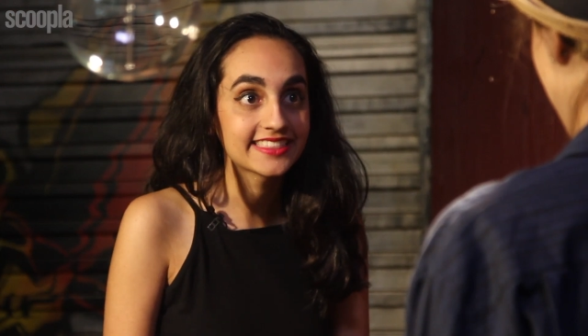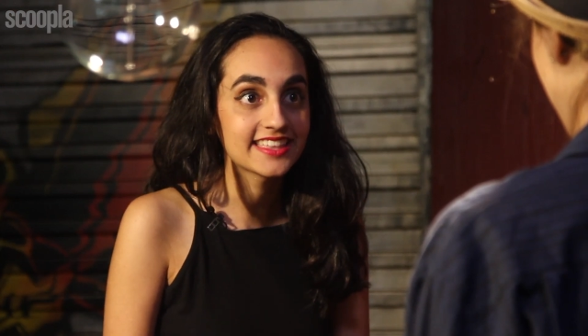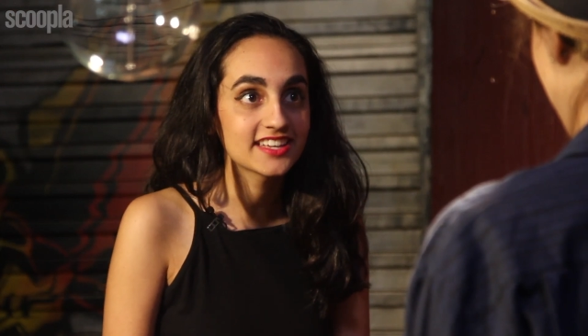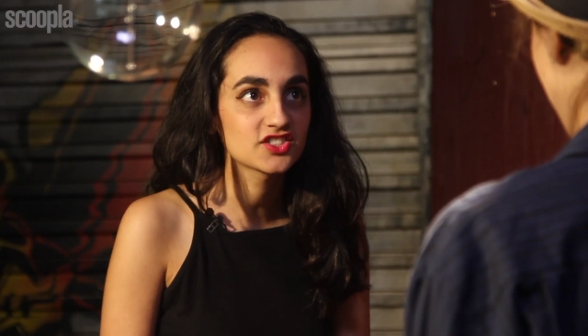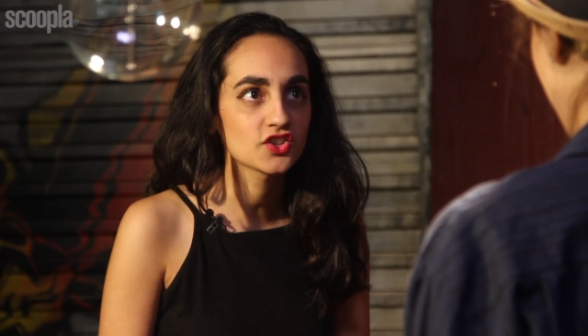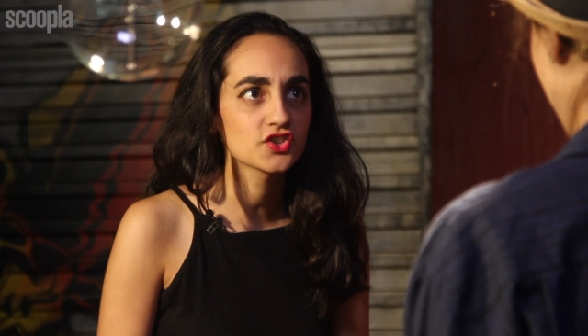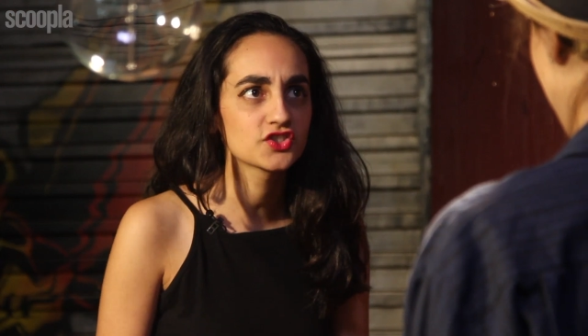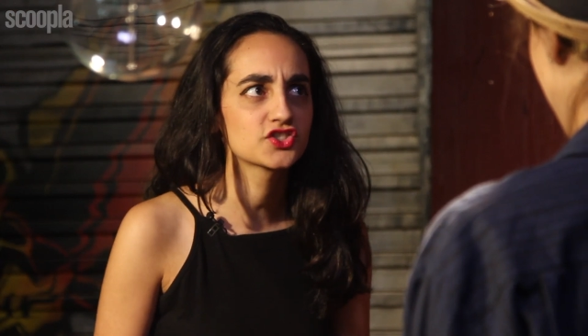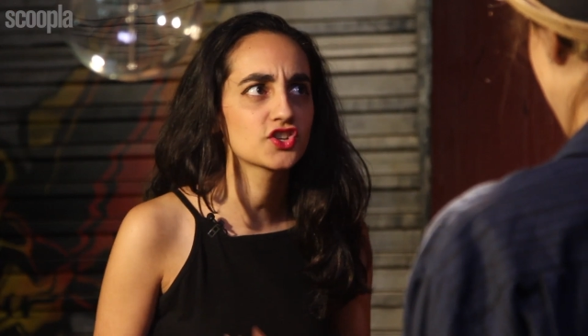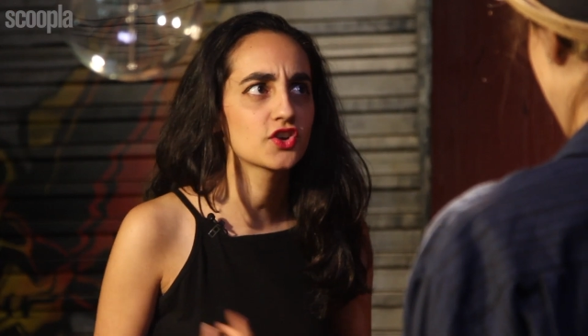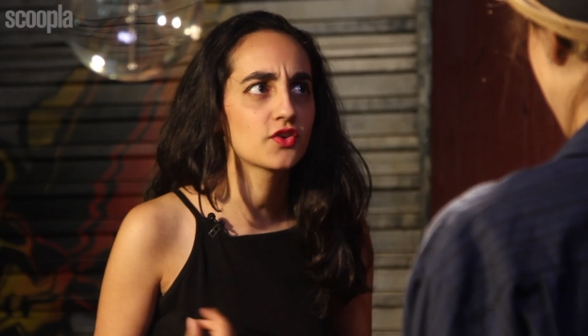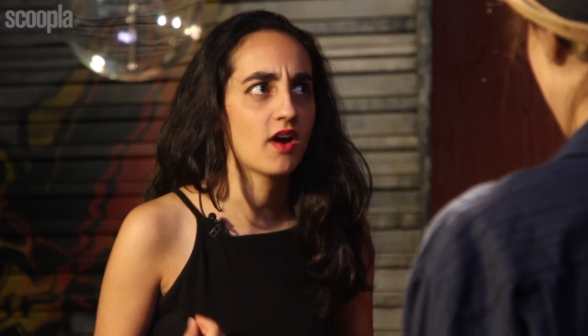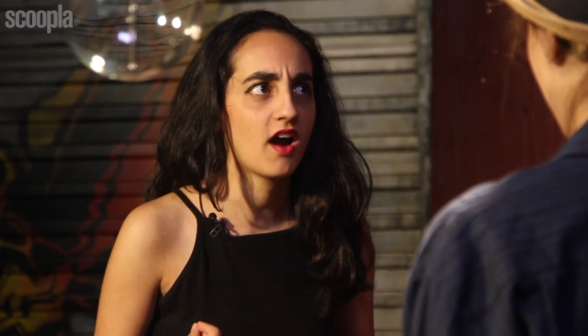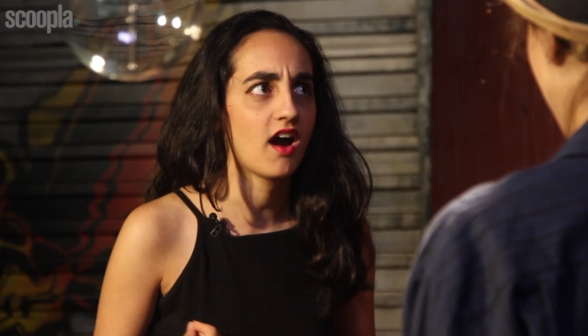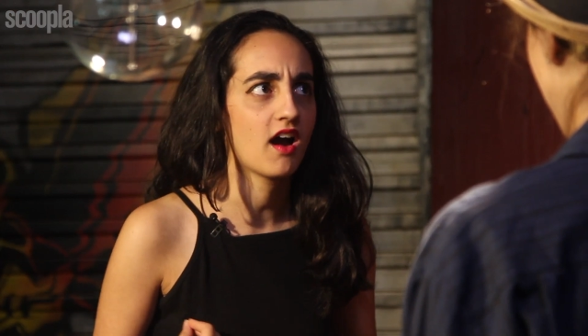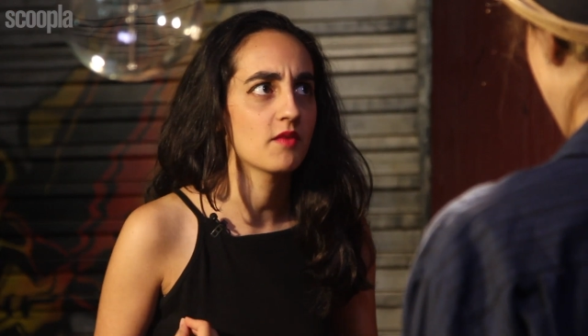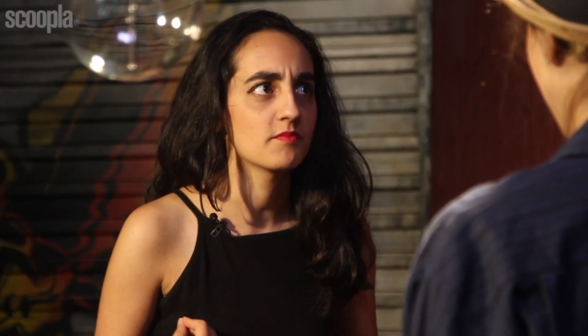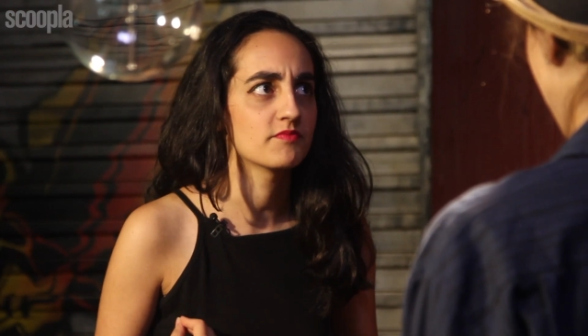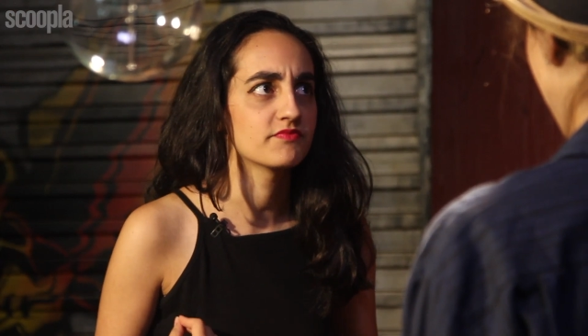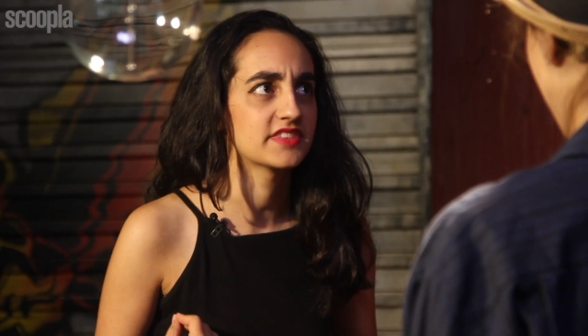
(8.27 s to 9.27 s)
There's also
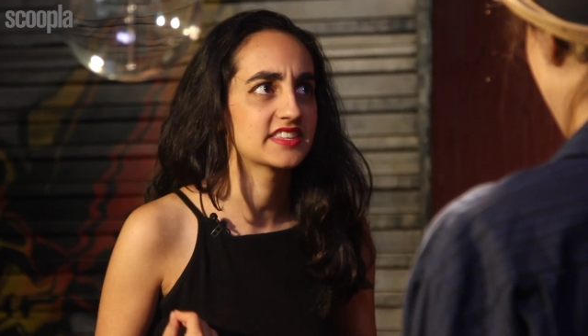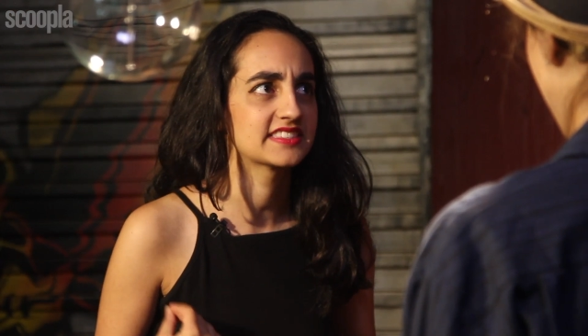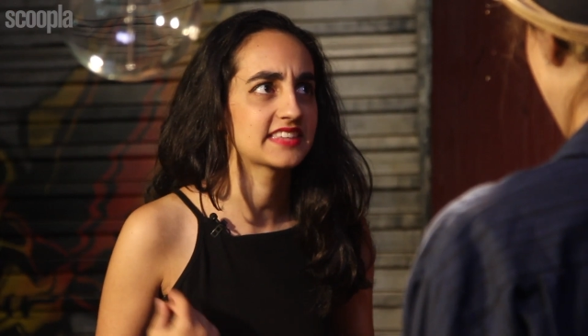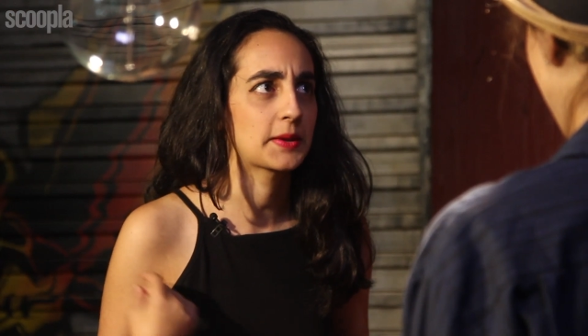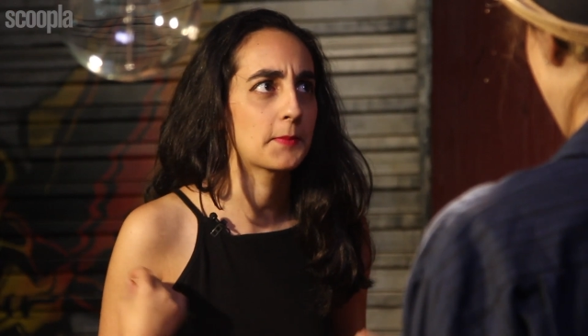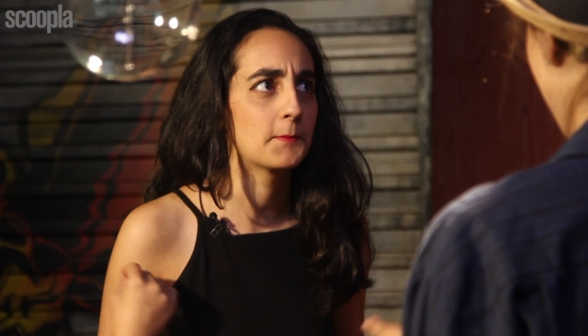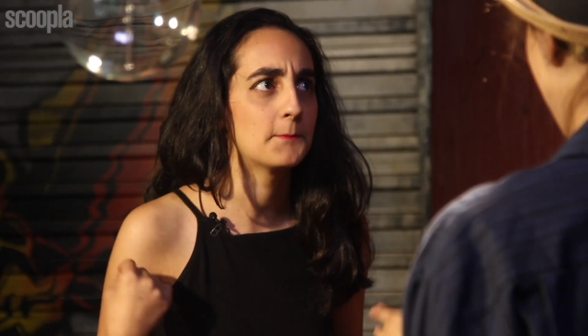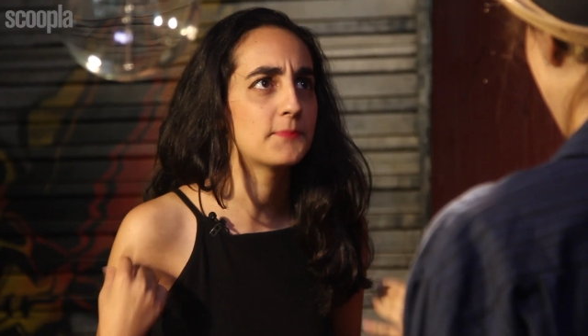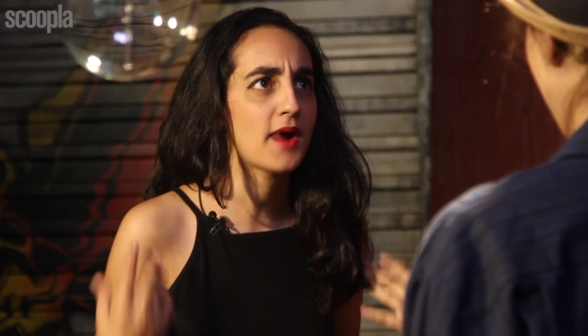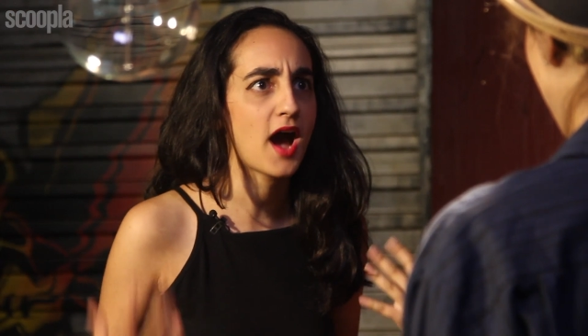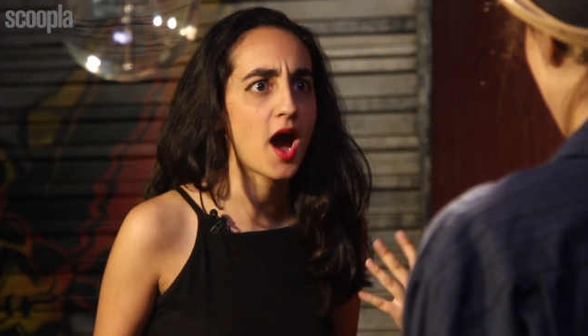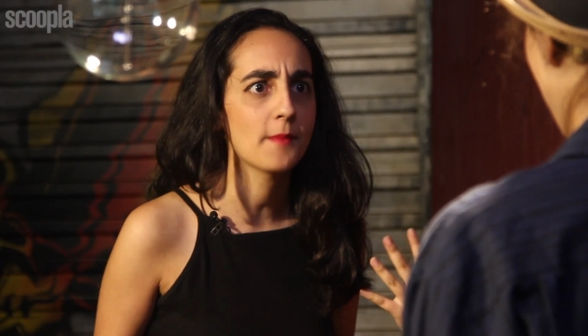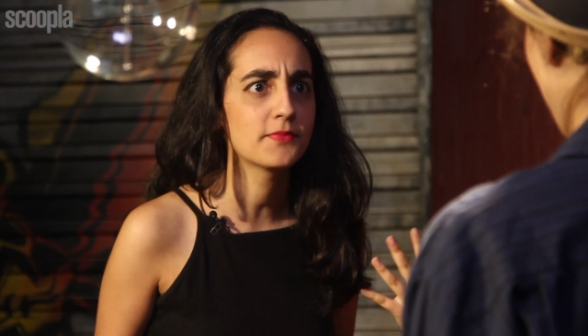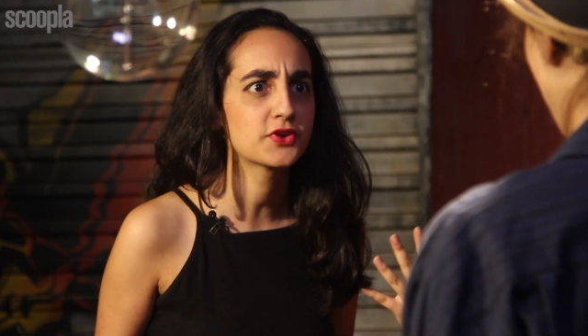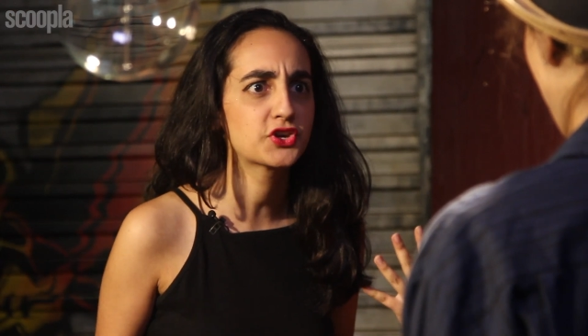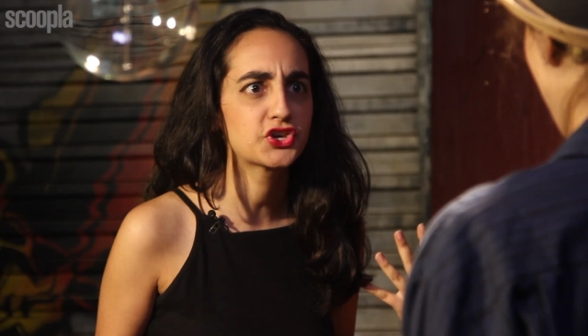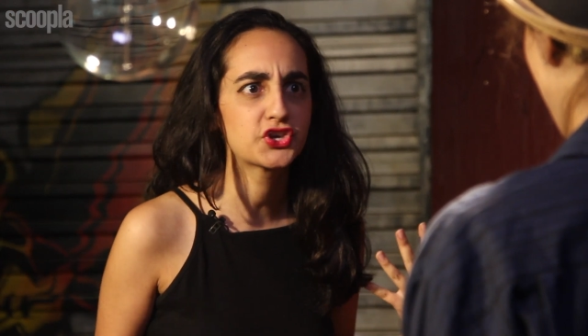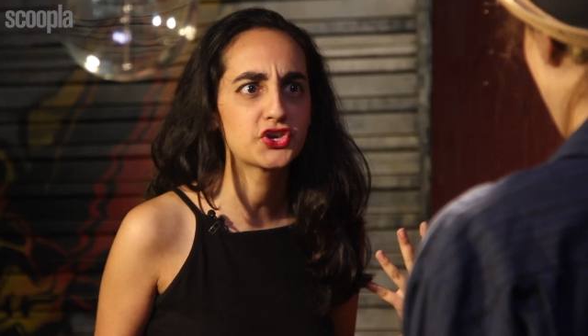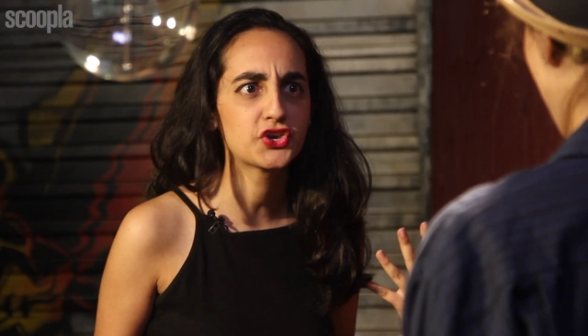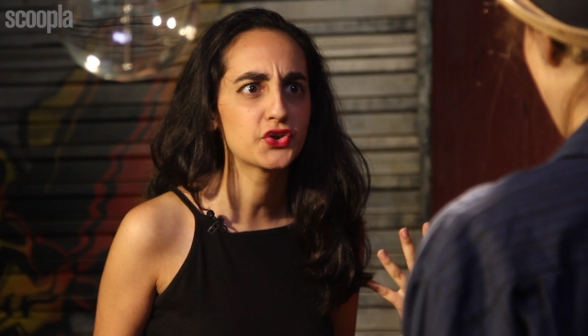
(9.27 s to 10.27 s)
um, this like
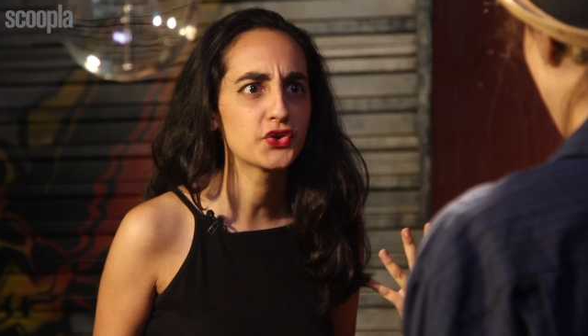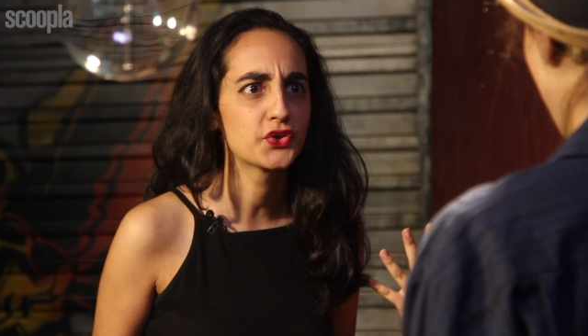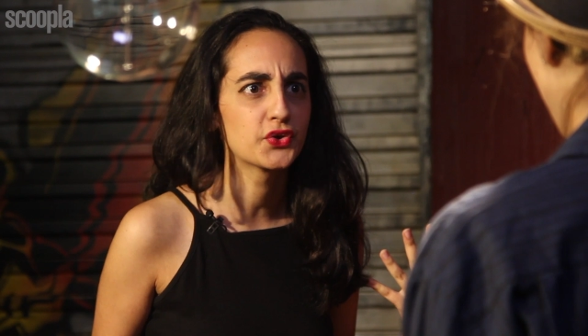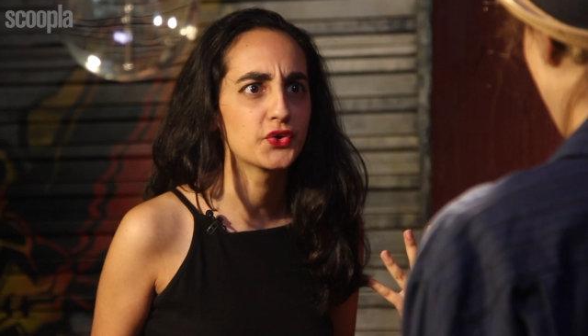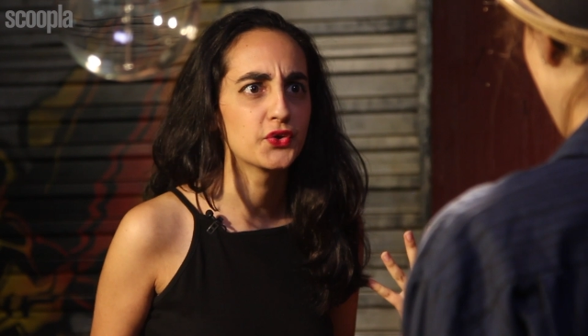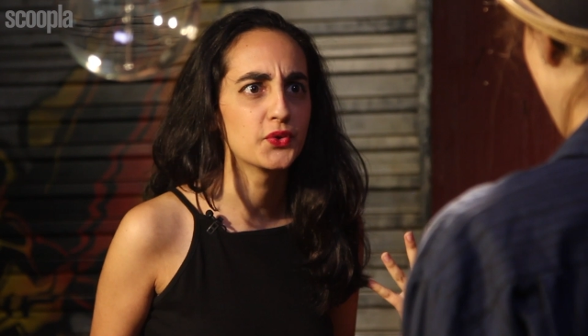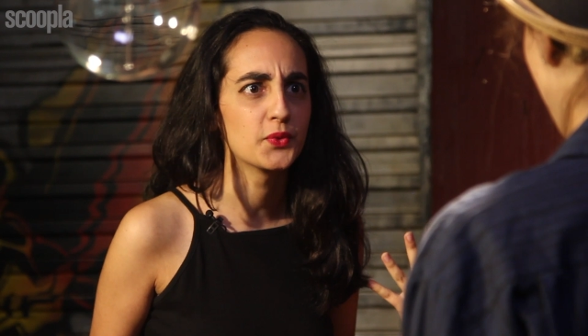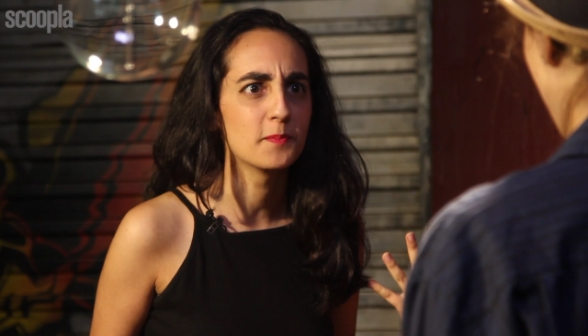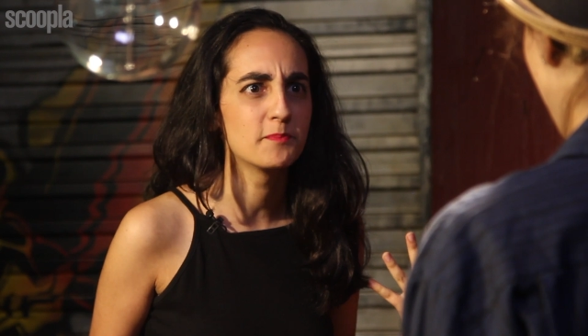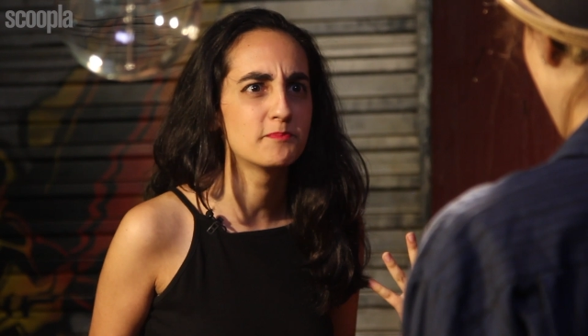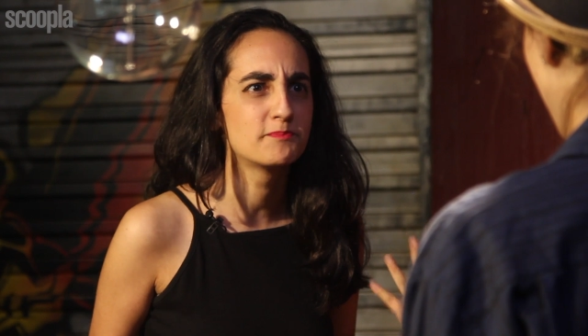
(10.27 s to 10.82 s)
barbecue